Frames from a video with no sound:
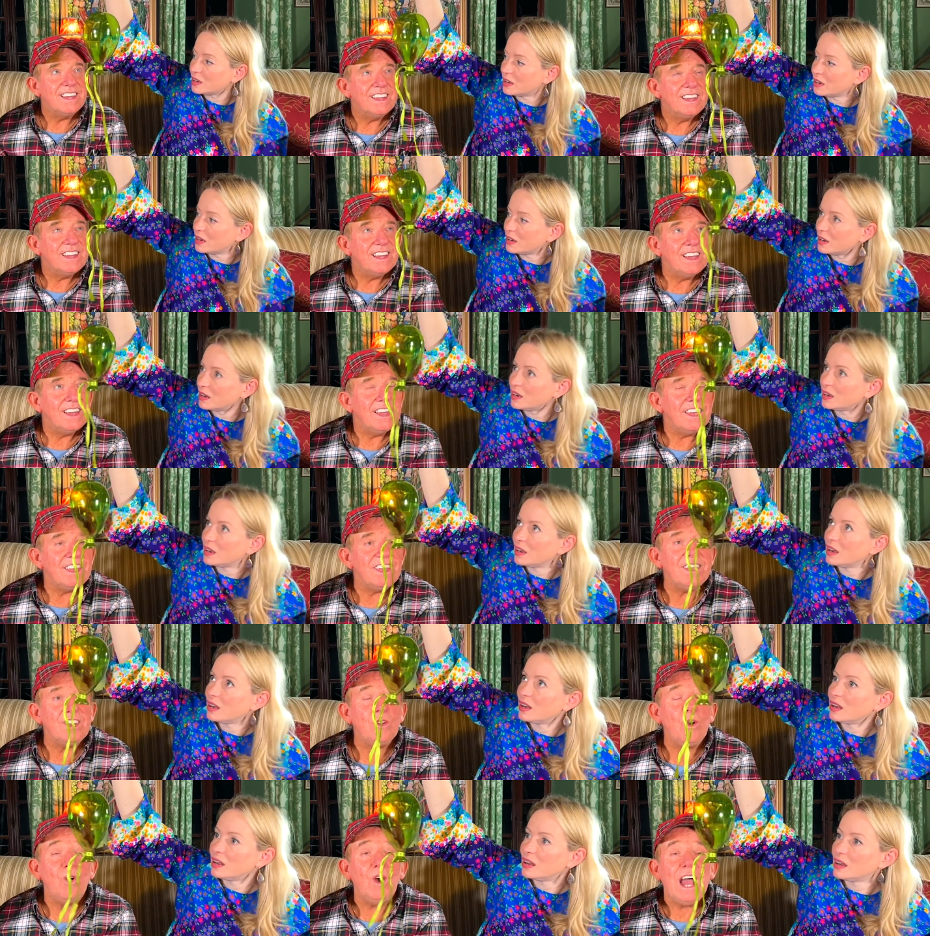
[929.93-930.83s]
Speaker 1: Oh.
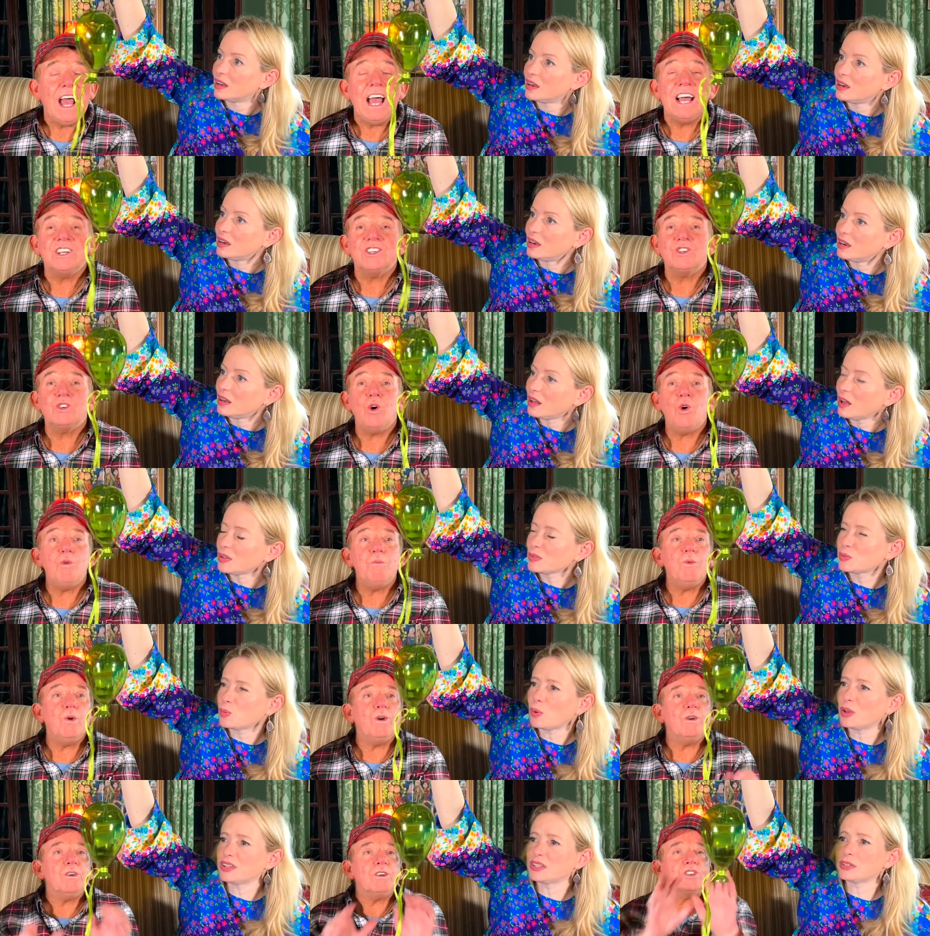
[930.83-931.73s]
You know, it's
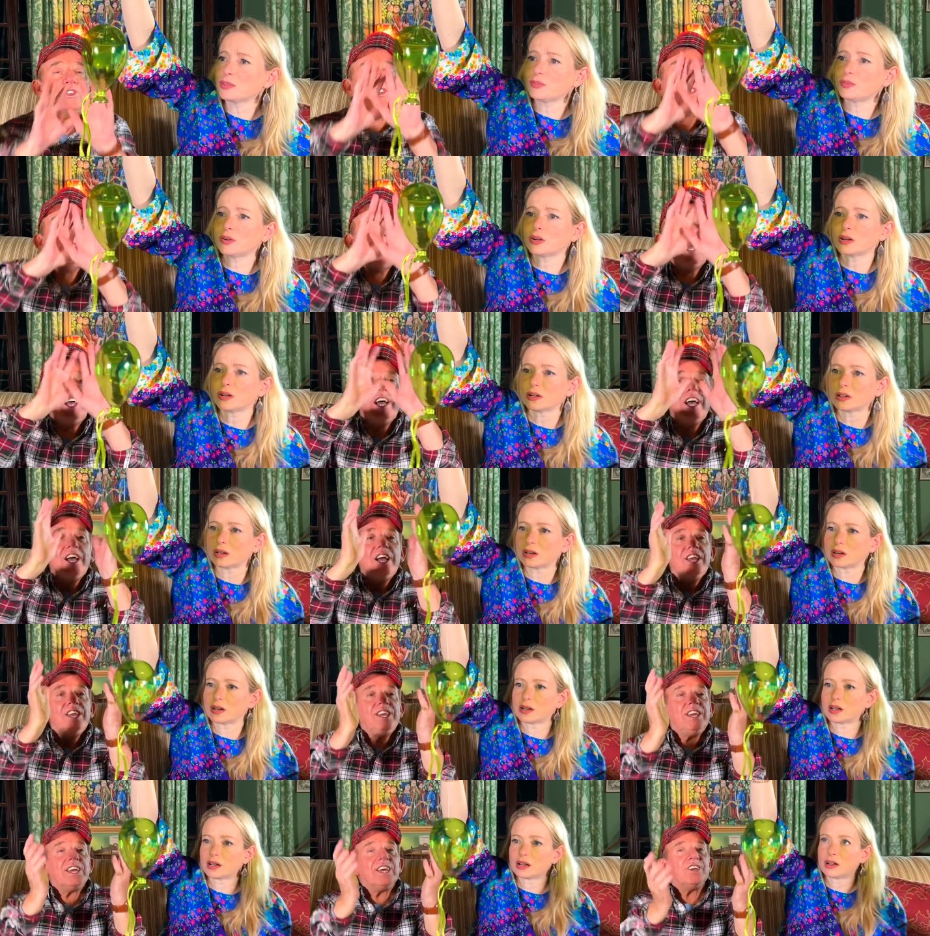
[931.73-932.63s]
almost.
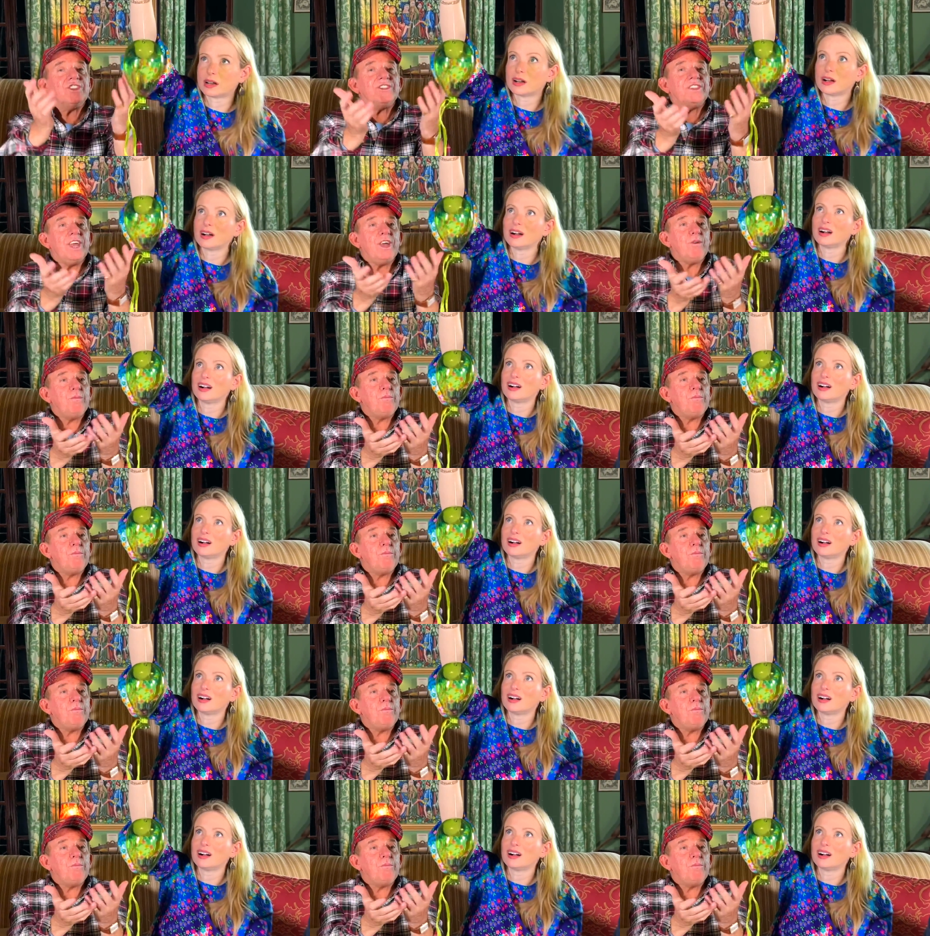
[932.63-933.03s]
You could tell